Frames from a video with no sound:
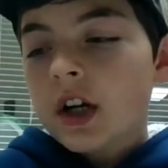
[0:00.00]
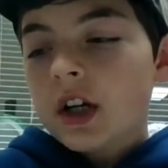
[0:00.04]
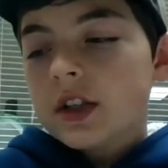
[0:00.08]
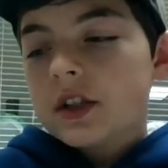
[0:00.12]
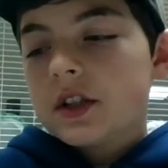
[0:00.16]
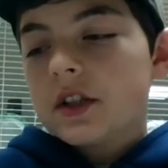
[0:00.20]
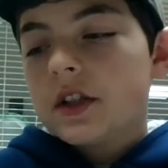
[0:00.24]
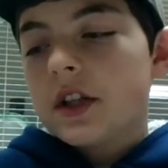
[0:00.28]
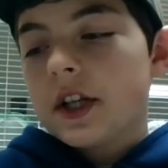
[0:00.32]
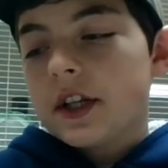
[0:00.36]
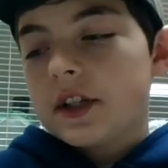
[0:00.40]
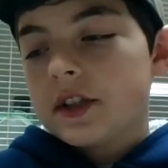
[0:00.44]

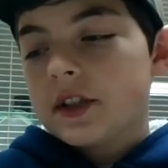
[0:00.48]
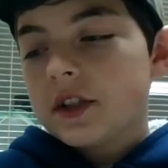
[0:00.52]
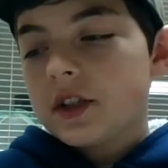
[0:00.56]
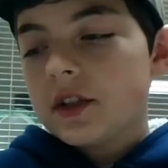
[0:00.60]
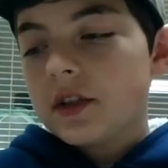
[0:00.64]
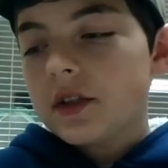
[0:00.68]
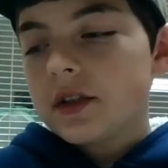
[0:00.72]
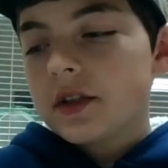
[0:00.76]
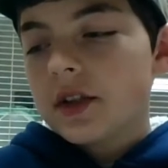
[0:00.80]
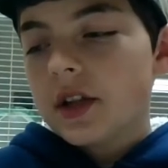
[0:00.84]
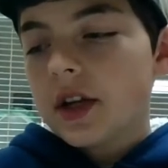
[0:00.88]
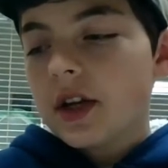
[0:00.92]
Today is
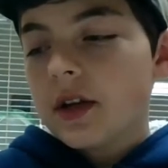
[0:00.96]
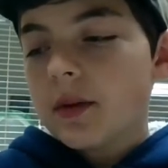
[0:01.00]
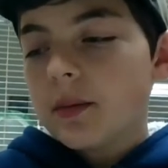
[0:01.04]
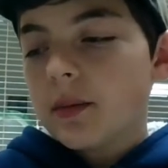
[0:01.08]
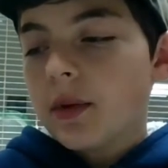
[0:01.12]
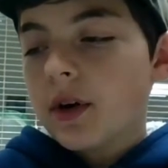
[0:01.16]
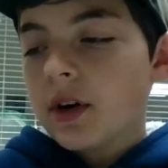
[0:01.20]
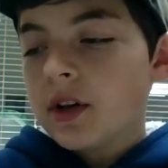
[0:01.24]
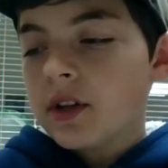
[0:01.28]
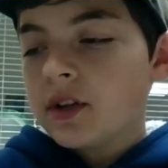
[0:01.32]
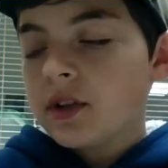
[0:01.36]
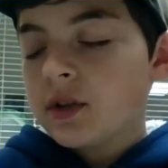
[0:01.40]
Tuesday,
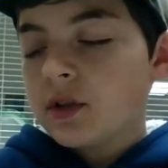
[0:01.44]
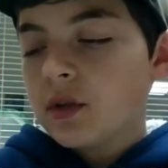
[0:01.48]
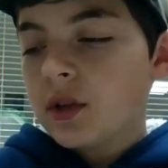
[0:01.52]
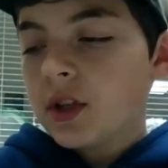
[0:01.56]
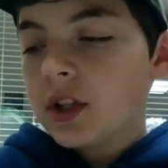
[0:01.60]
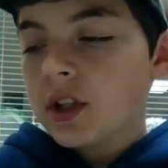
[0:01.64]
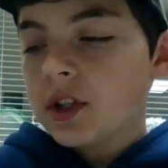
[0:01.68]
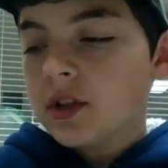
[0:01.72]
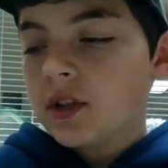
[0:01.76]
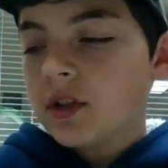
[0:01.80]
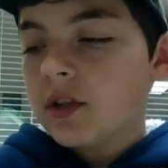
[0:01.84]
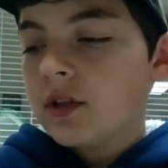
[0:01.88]
March
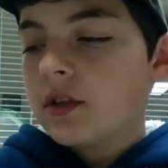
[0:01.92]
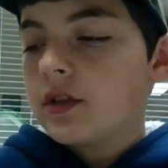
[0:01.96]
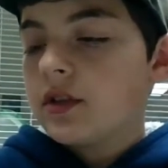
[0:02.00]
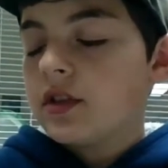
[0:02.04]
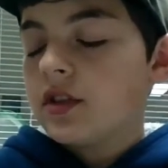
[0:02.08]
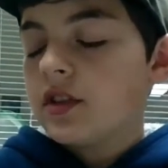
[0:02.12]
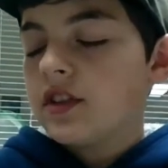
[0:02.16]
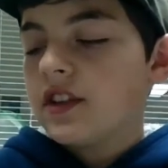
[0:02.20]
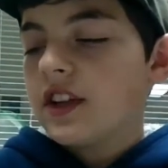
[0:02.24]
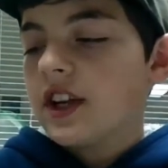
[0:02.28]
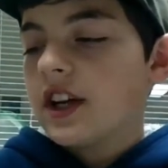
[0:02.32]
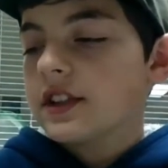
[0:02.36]
22,
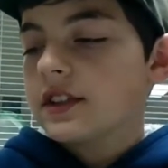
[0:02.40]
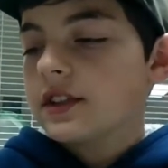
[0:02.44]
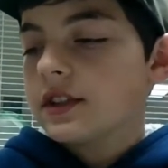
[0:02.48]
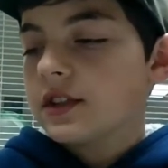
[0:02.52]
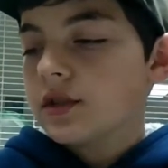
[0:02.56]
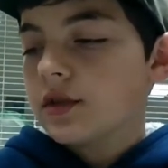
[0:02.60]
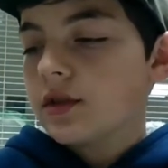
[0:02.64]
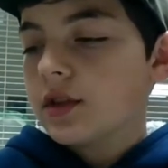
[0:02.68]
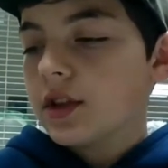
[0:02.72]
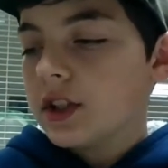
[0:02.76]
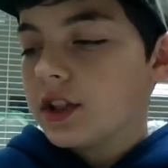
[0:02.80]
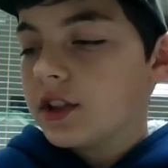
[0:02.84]

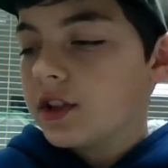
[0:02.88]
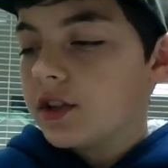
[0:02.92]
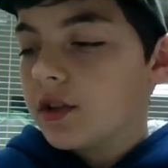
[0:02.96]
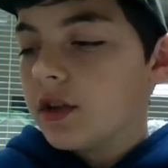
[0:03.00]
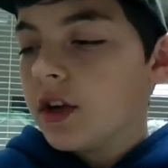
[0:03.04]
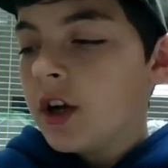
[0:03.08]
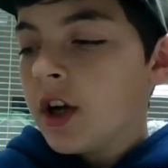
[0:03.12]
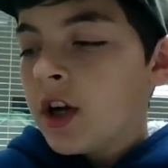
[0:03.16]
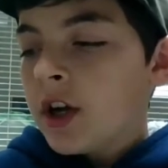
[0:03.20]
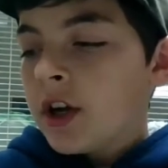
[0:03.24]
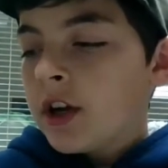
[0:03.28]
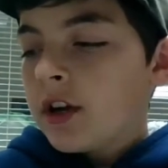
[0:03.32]
2022.
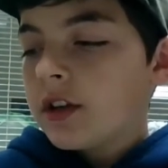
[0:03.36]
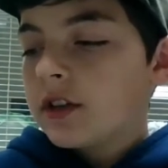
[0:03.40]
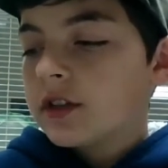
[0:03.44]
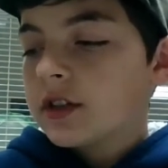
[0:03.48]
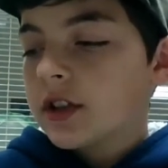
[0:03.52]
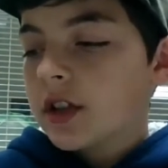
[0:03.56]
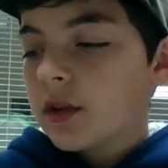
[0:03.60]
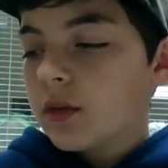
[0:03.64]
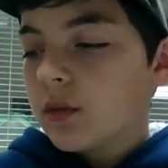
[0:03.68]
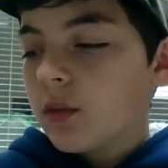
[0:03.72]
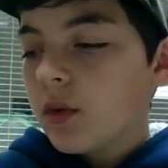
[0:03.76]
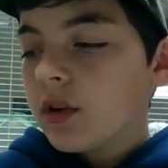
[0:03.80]
It
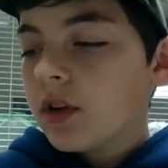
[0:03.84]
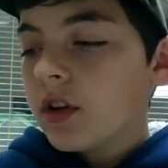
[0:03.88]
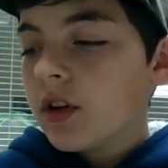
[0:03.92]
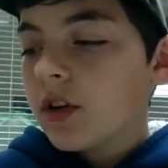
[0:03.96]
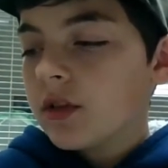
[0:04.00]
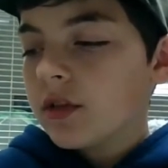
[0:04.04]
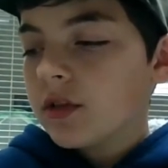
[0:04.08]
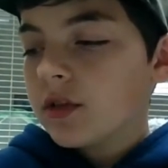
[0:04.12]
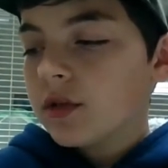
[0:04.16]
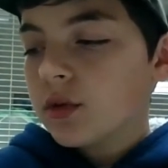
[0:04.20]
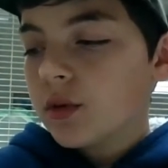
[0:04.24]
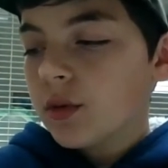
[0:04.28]
is our
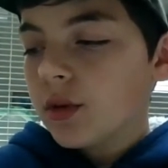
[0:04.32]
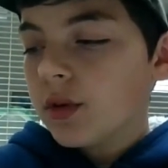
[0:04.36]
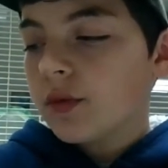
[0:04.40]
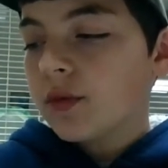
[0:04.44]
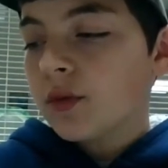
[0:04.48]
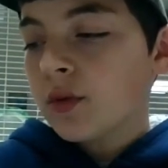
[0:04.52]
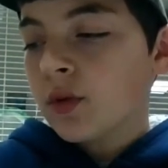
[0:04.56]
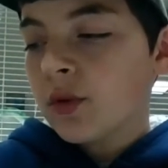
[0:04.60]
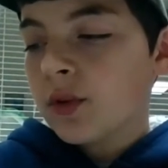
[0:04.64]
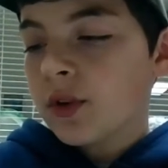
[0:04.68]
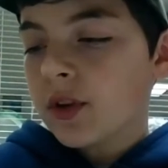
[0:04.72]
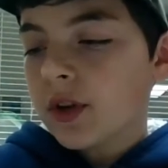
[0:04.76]

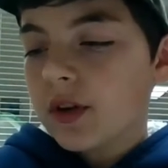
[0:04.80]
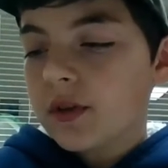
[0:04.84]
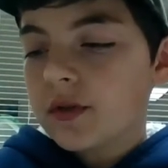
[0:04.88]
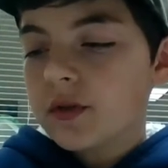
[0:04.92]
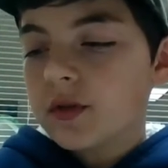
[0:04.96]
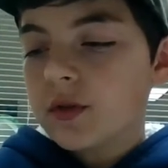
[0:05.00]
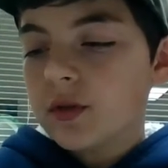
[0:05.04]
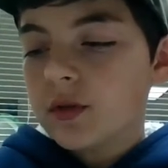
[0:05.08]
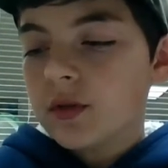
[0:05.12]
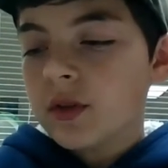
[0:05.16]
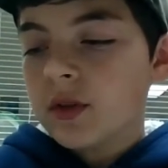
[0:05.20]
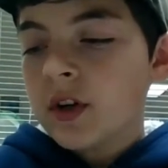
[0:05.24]
124th day of
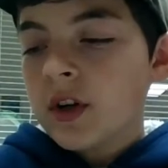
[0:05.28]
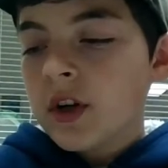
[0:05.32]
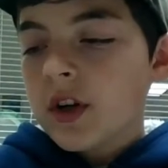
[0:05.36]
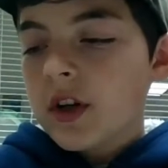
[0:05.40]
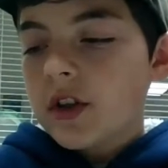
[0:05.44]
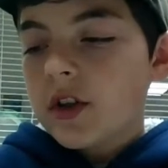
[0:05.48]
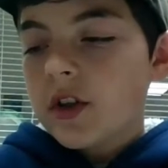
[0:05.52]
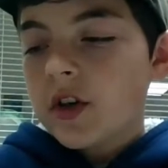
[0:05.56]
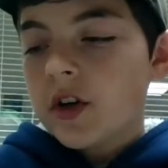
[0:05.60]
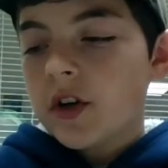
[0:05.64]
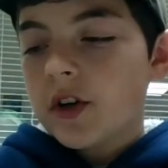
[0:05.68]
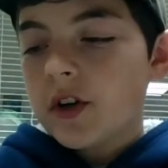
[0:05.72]
school.
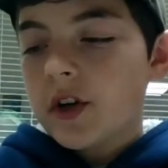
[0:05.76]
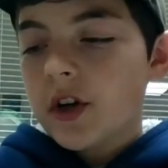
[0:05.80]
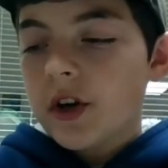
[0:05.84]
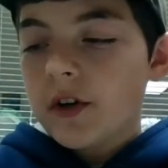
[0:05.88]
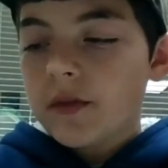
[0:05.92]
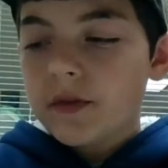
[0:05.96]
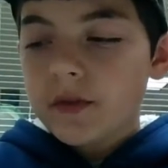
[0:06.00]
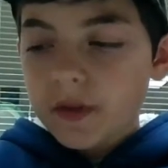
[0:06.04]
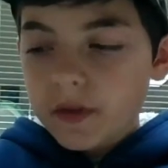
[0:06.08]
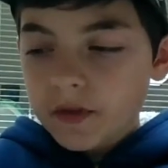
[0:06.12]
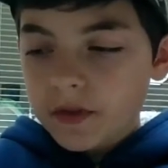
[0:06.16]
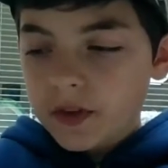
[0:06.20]
There are
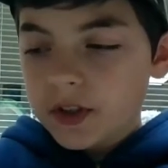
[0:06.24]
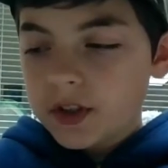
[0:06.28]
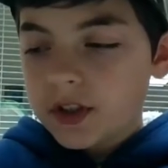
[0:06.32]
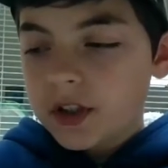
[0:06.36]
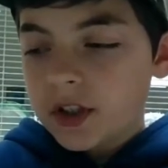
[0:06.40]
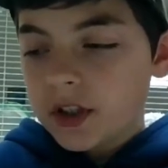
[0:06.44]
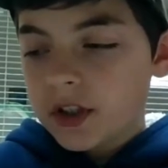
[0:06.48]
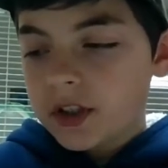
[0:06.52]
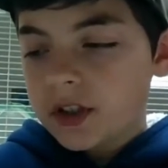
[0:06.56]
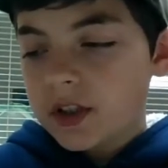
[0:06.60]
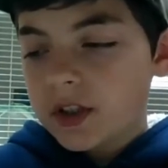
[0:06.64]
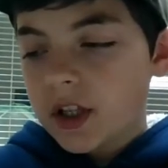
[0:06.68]
now
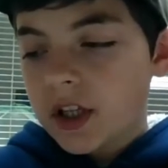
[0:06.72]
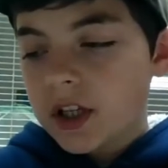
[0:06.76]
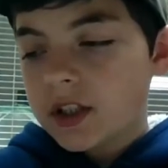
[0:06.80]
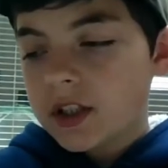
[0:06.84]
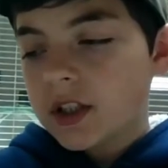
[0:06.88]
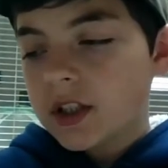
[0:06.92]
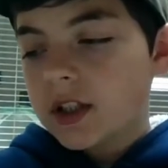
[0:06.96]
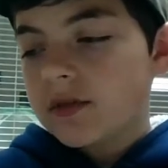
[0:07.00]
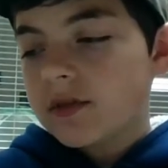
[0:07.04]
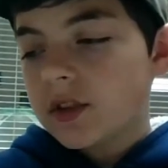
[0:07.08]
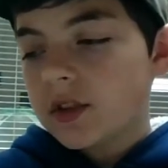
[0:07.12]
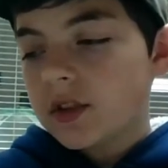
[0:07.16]
56
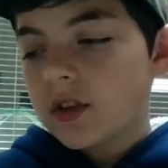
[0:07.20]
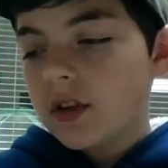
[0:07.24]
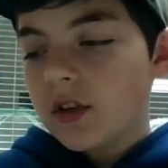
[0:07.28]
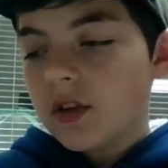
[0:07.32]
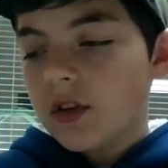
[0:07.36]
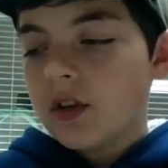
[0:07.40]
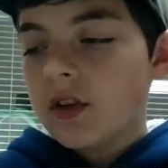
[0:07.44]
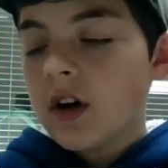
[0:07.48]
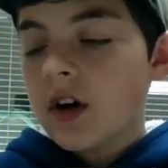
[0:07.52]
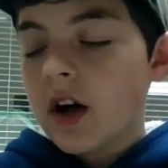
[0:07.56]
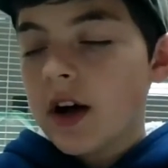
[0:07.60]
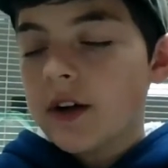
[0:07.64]
days left to
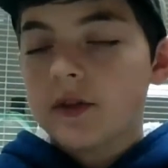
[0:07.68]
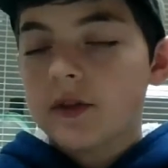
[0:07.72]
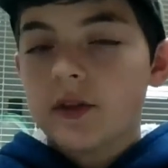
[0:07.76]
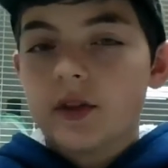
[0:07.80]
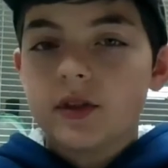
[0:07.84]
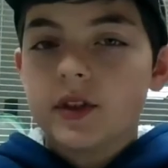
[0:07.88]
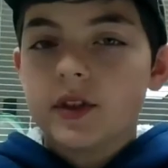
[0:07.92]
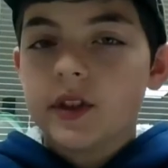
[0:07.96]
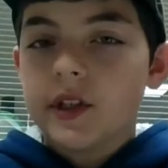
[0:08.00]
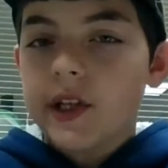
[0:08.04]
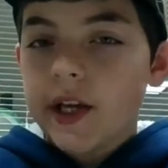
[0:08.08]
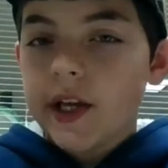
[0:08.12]
go
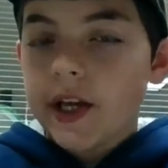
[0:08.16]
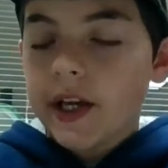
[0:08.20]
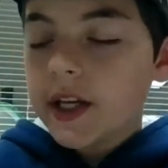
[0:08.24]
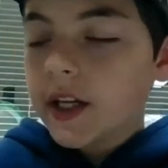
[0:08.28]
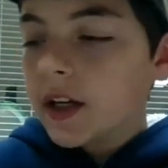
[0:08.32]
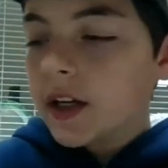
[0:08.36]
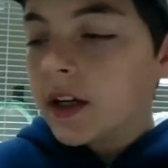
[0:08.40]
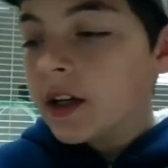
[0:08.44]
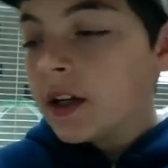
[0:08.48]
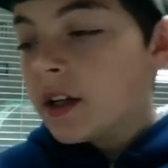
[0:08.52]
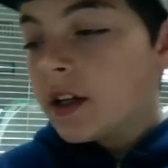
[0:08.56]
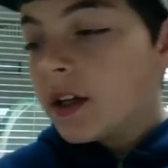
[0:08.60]
after
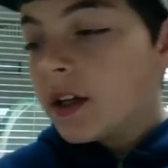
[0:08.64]
today.